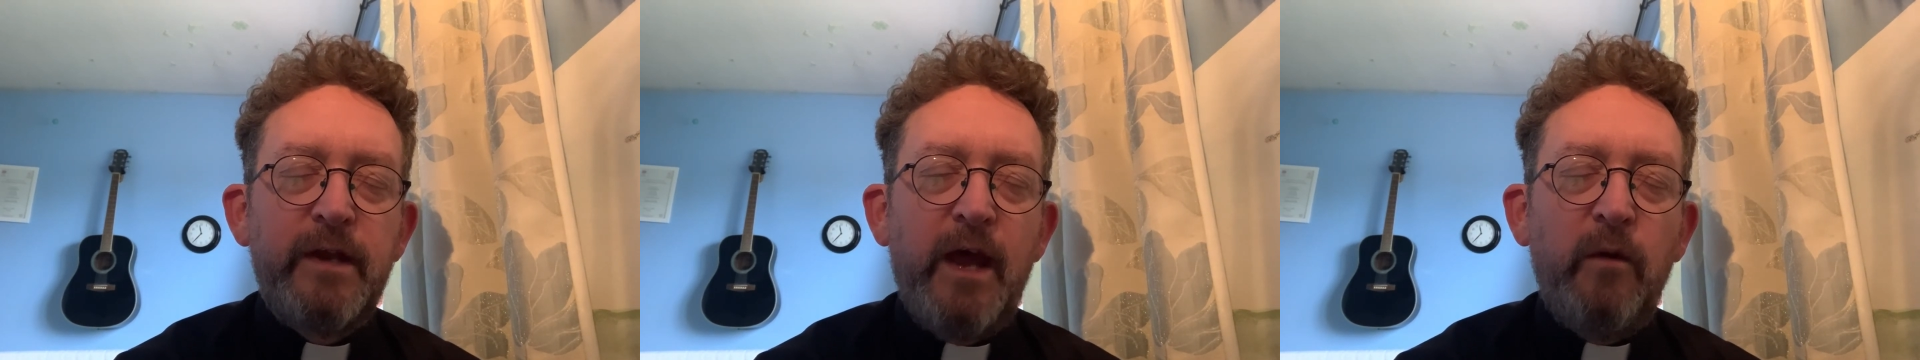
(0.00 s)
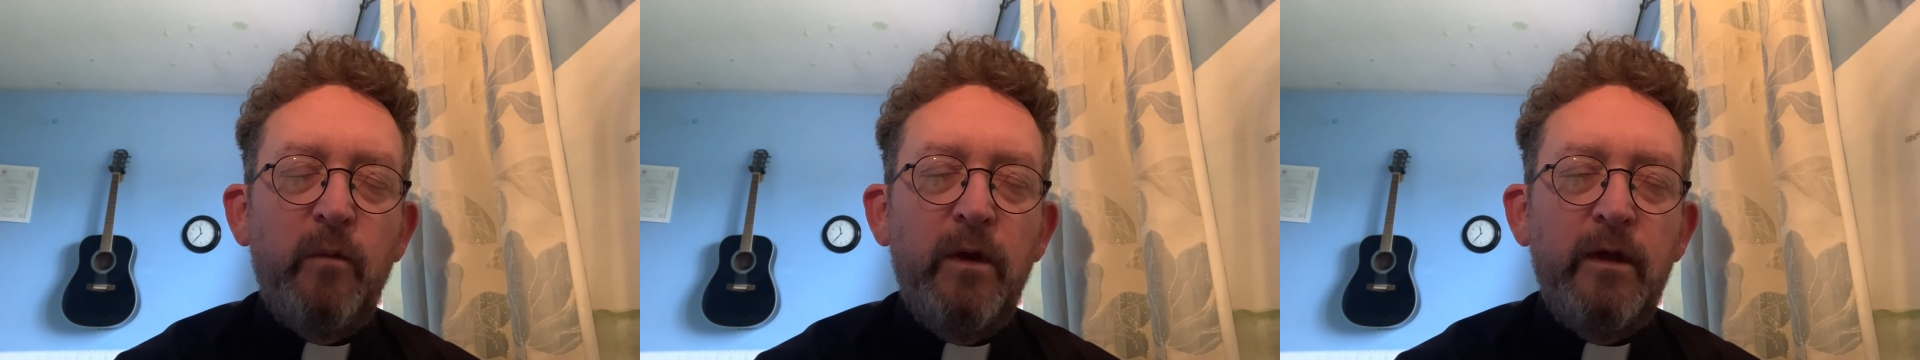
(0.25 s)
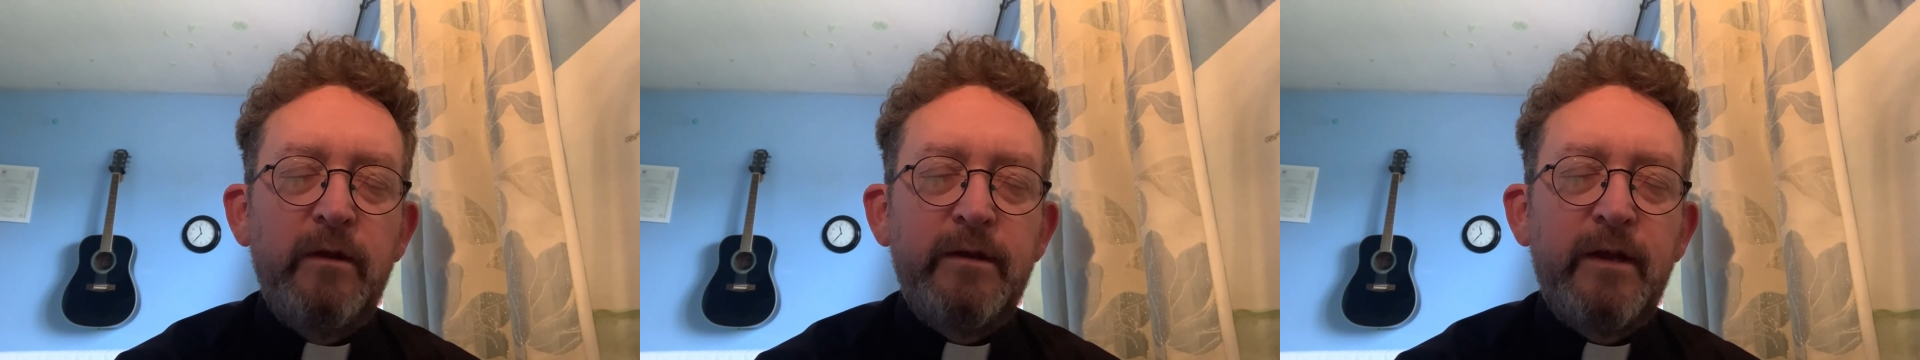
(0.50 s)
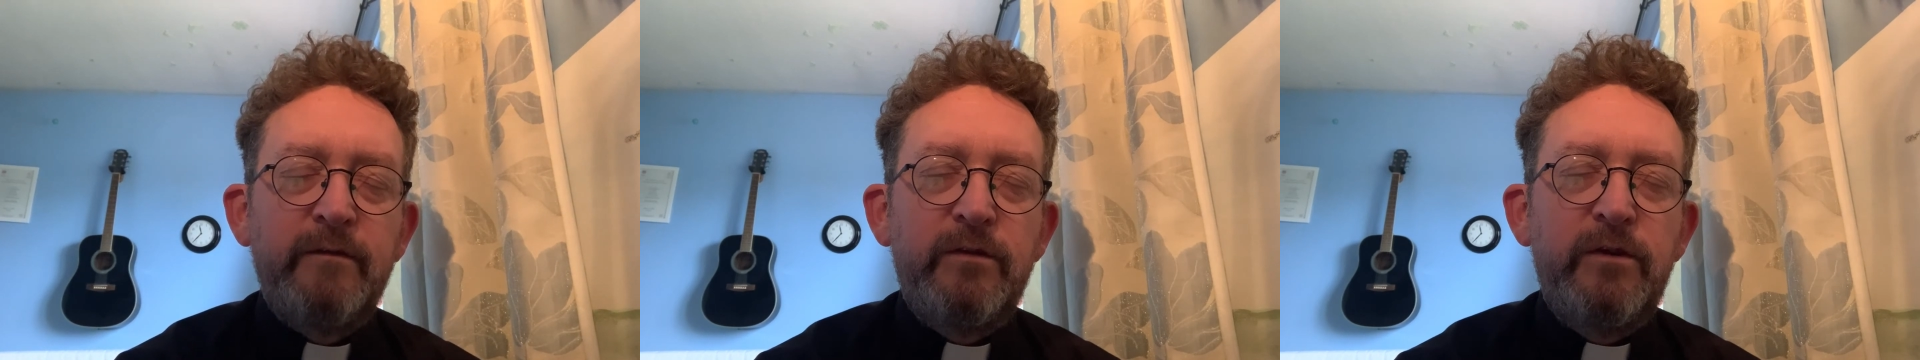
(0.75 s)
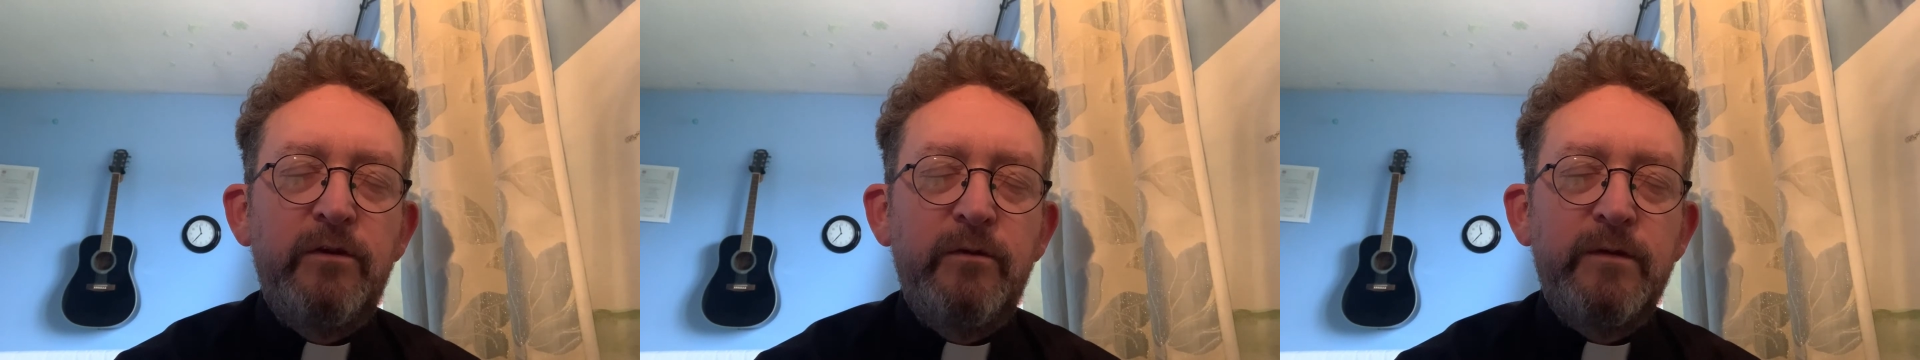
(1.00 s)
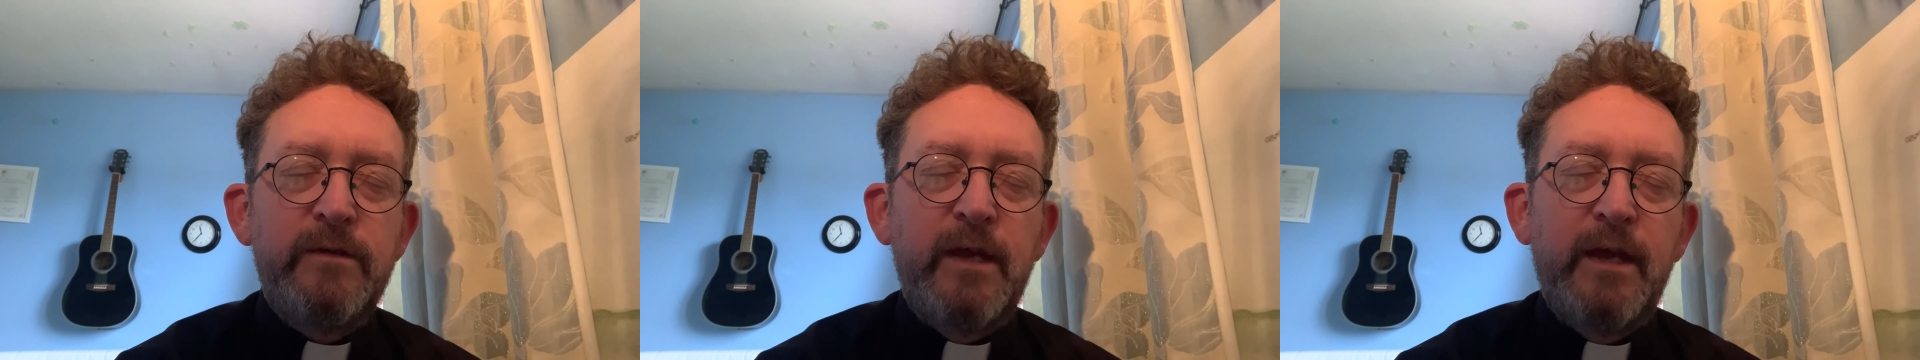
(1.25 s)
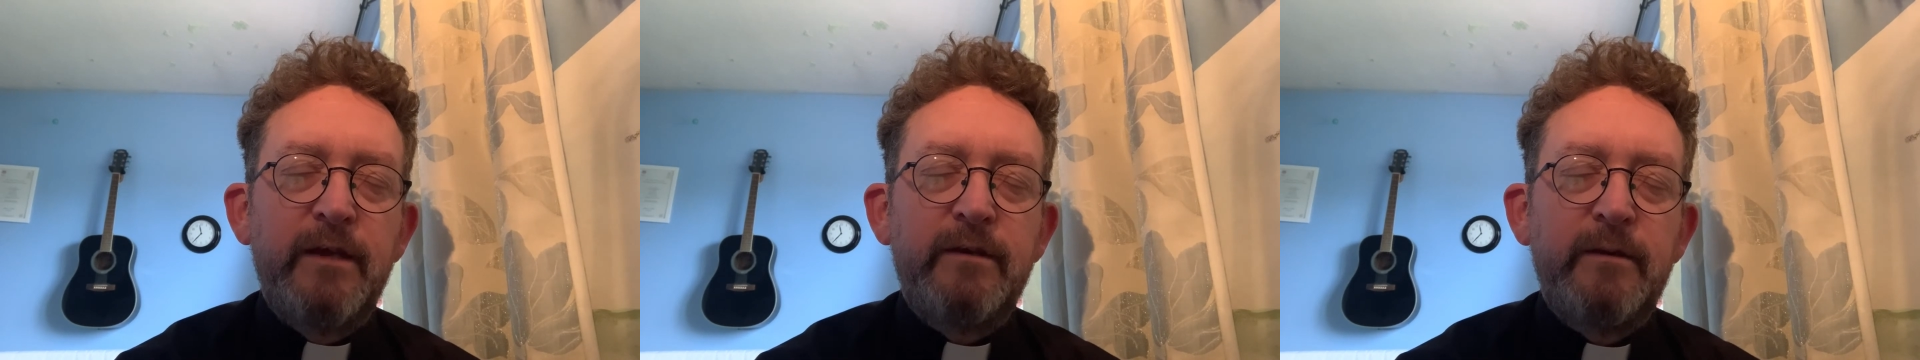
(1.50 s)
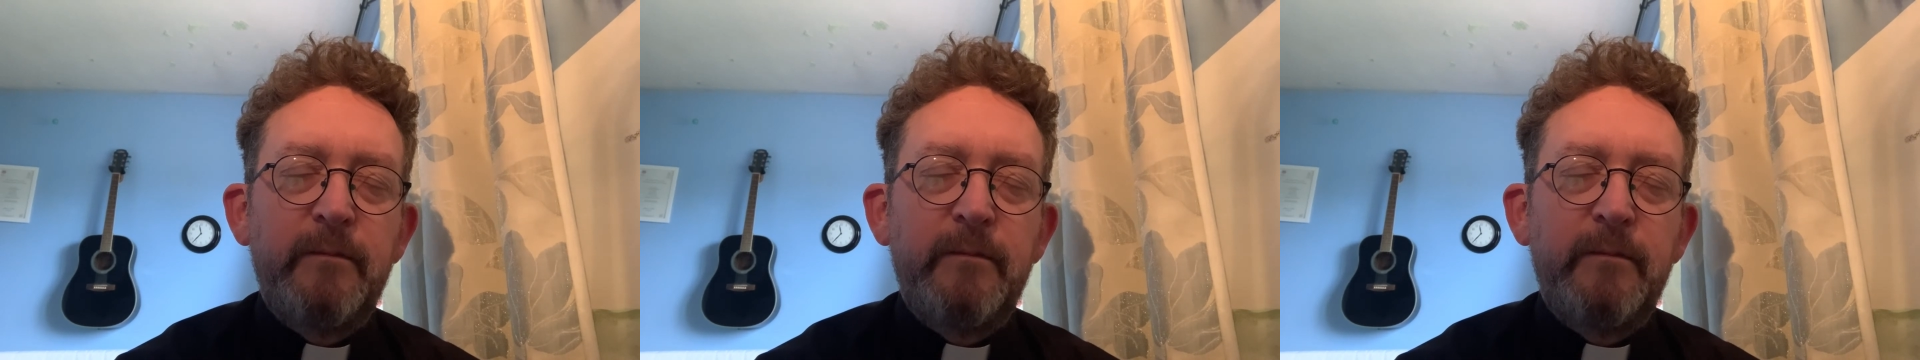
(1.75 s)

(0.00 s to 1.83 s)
and our world as you see it,